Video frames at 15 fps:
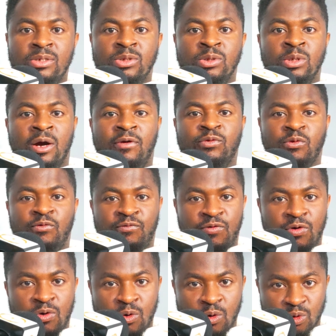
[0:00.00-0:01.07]
you have to
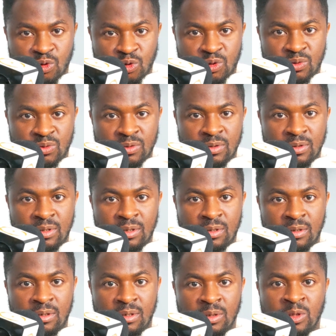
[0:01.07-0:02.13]
focus
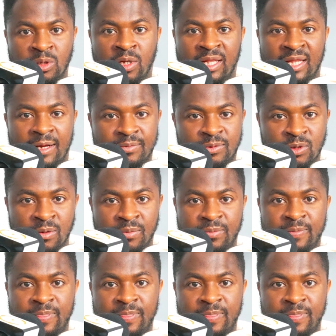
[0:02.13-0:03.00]
on the laptop.